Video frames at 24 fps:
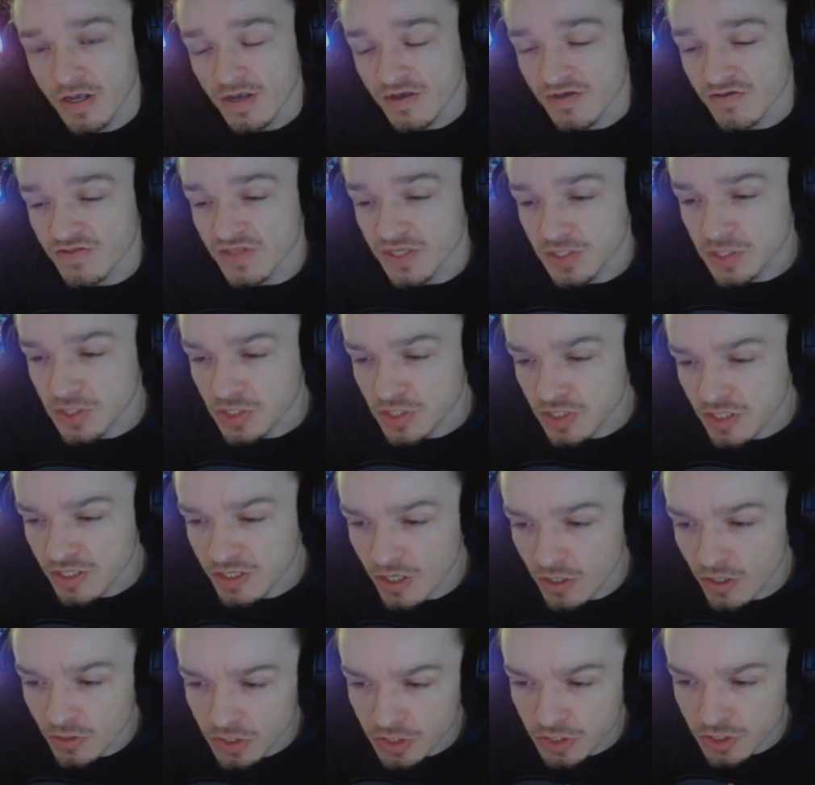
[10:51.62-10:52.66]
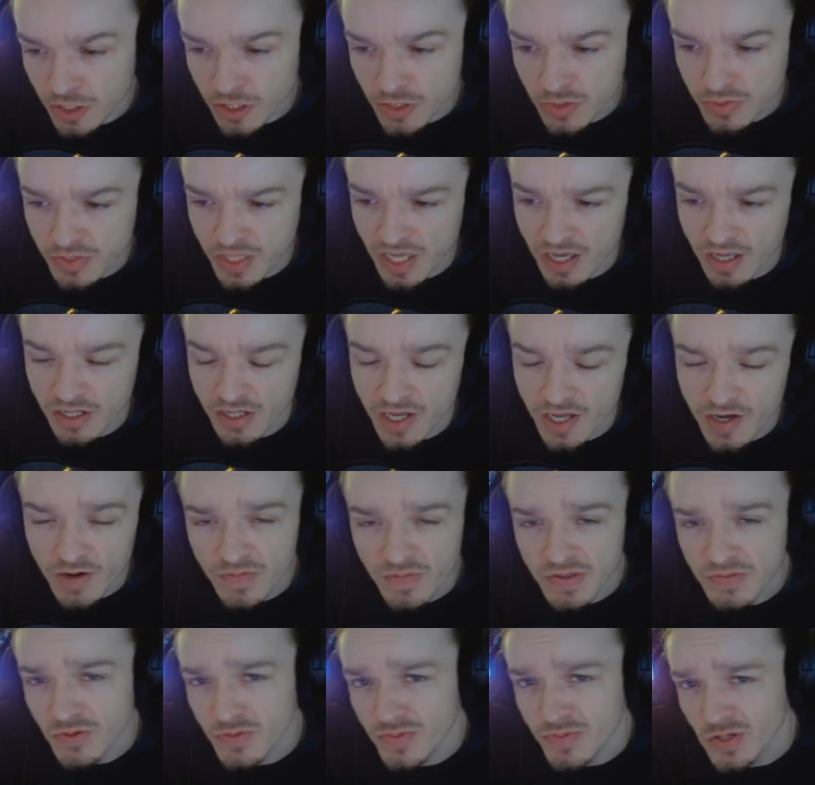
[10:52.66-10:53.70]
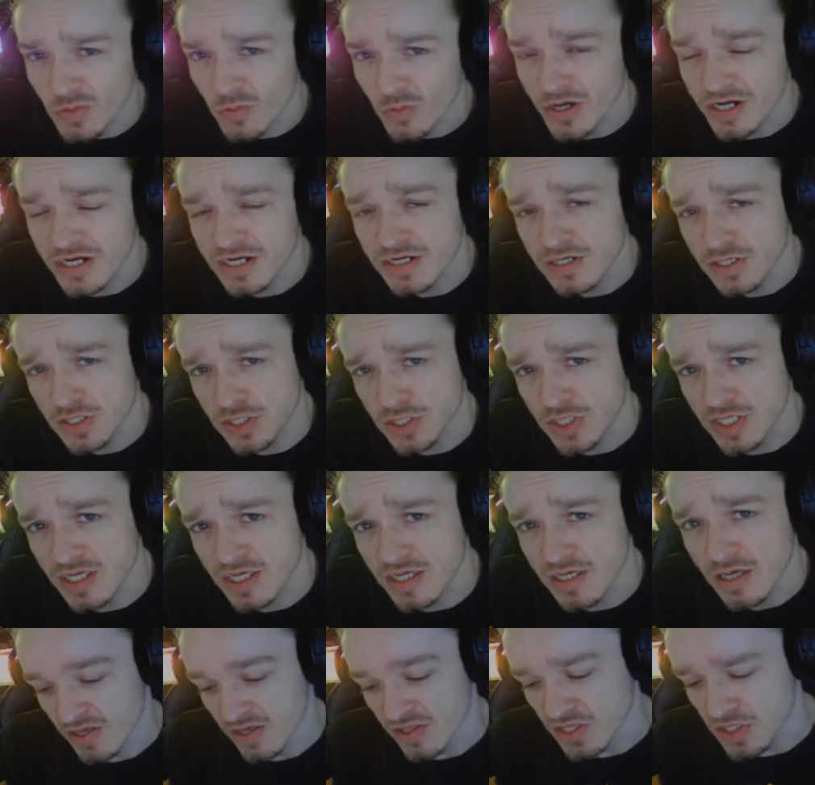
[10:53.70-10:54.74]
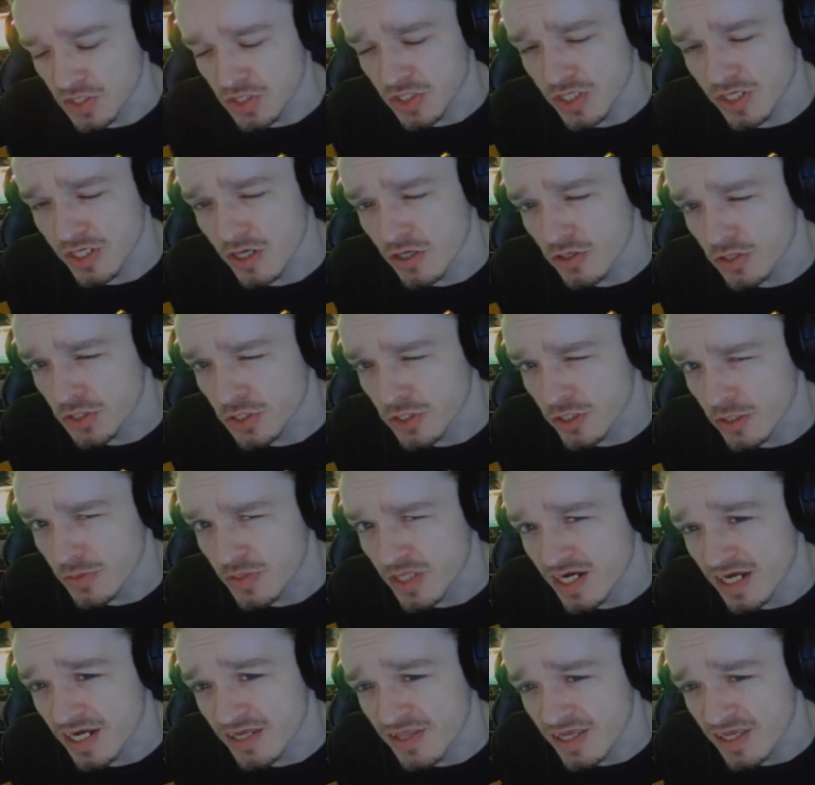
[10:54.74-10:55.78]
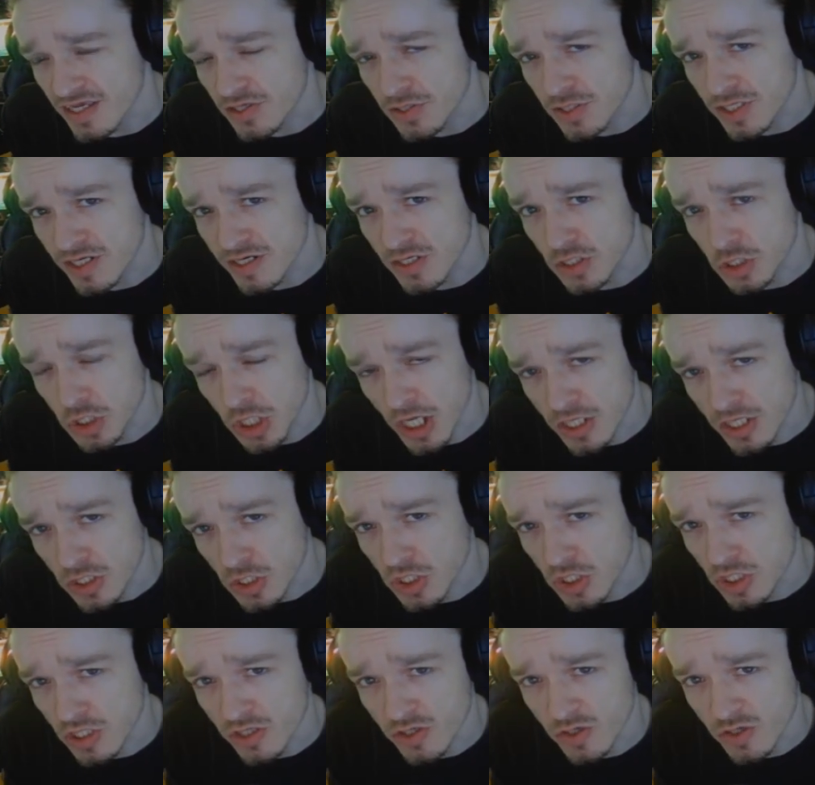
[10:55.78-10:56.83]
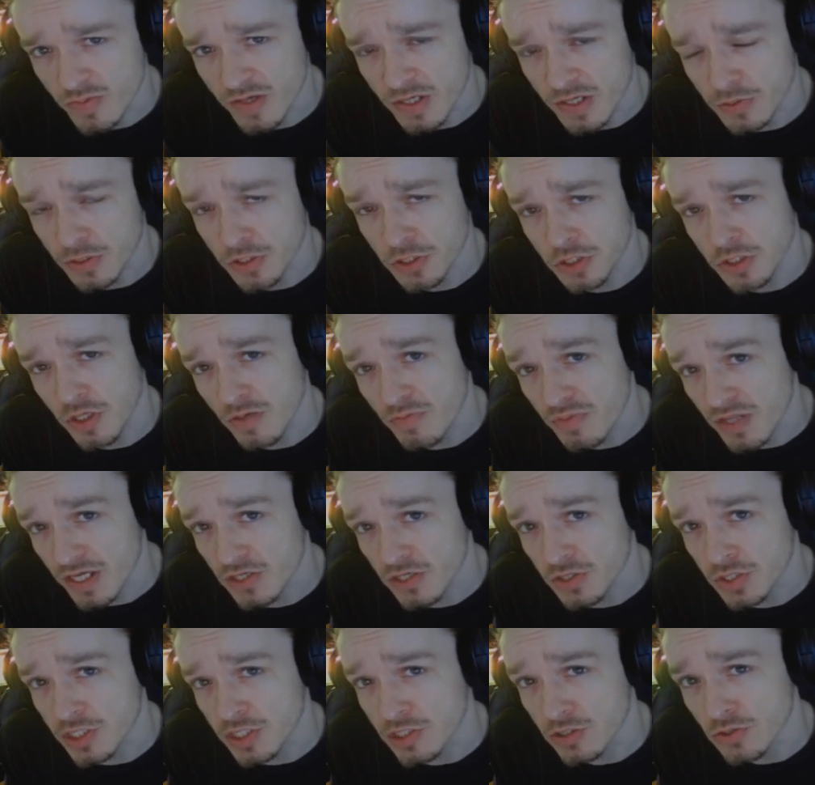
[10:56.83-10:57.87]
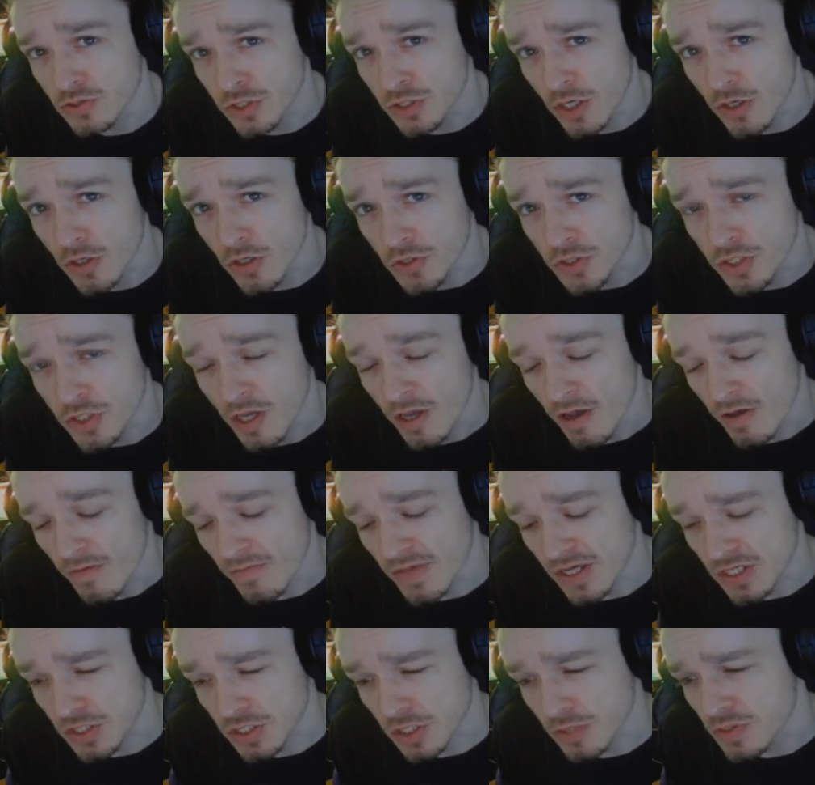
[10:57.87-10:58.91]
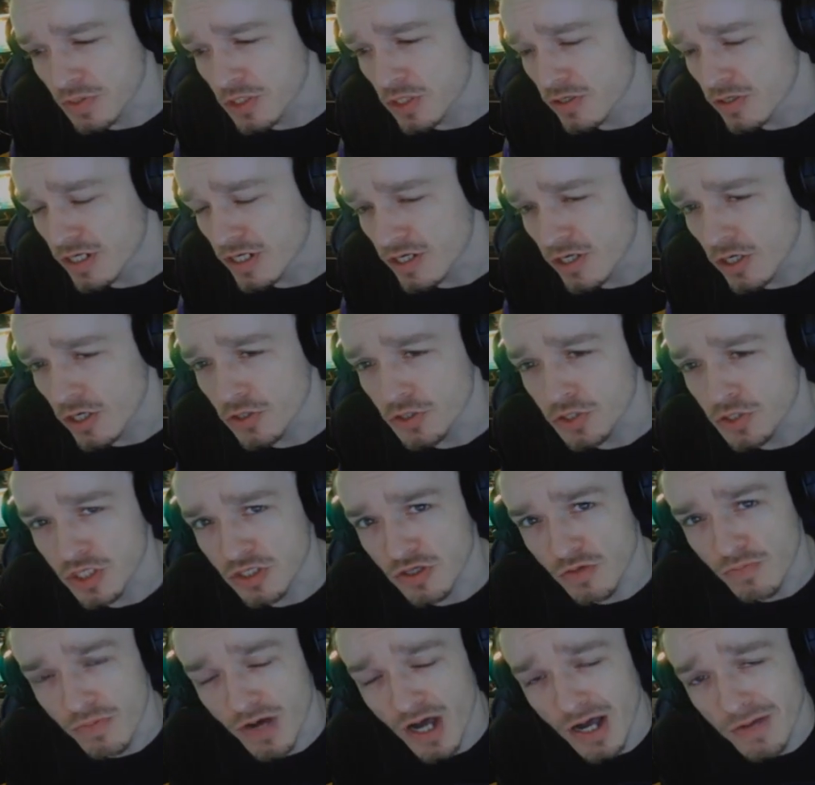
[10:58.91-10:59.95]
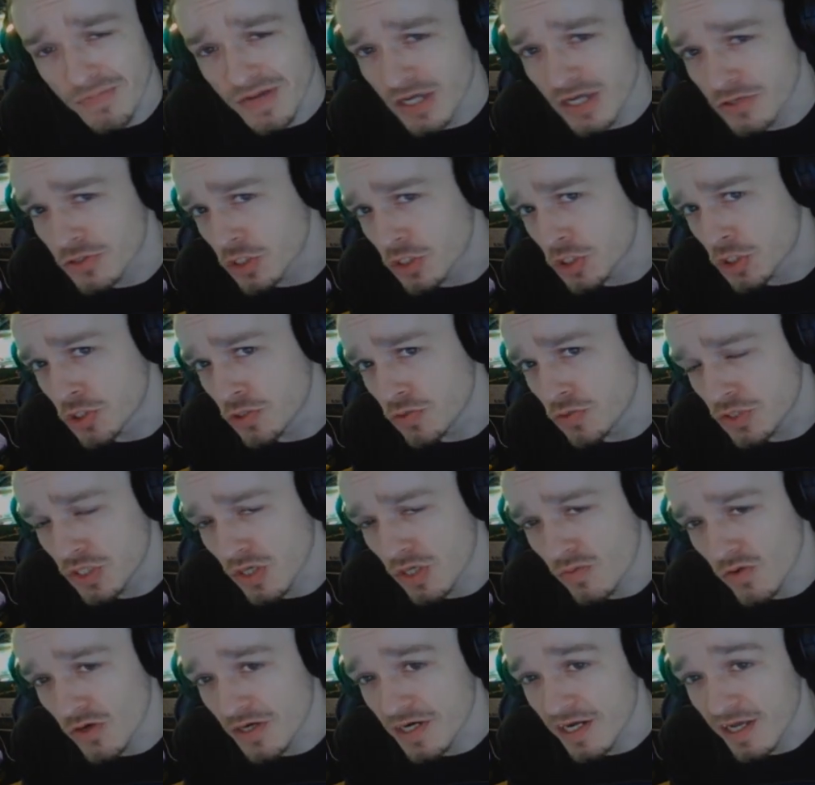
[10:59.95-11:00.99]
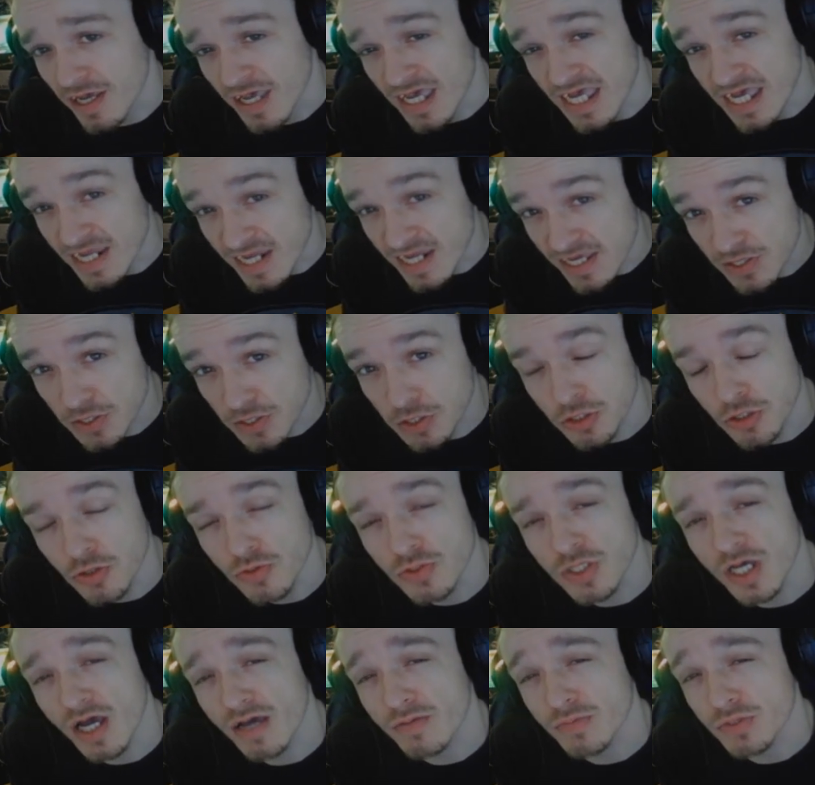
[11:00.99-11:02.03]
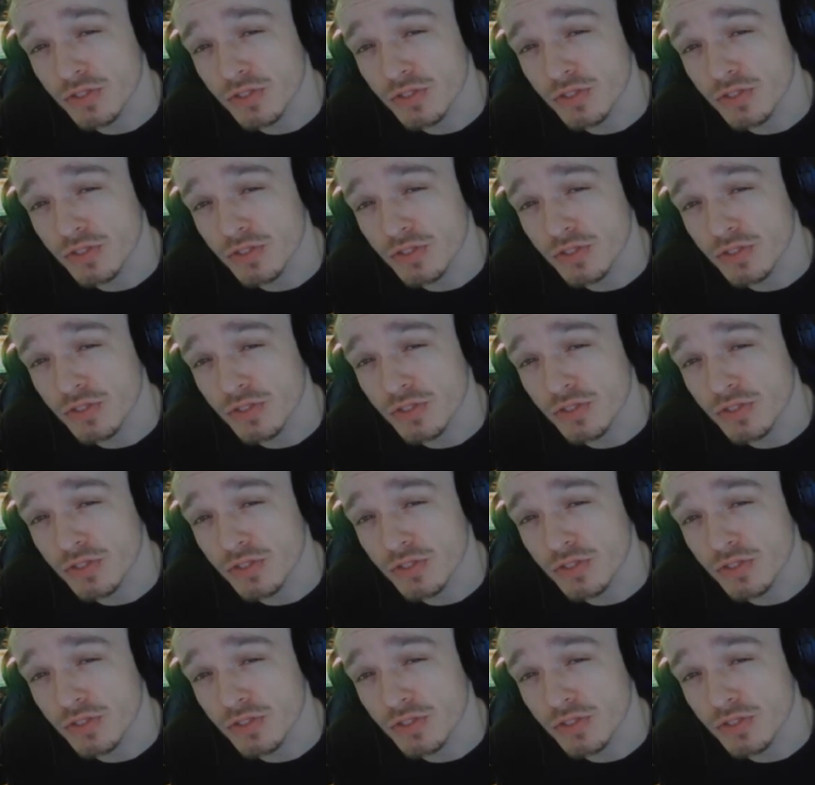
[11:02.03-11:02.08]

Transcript: This is a ghost nerf that a lot of people have been wanting to see. This is a ghost nerf that I think is going to change it a little bit for some players that use Ghost, because if you're in Ghost and you pop out to shoot someone, it is 2 times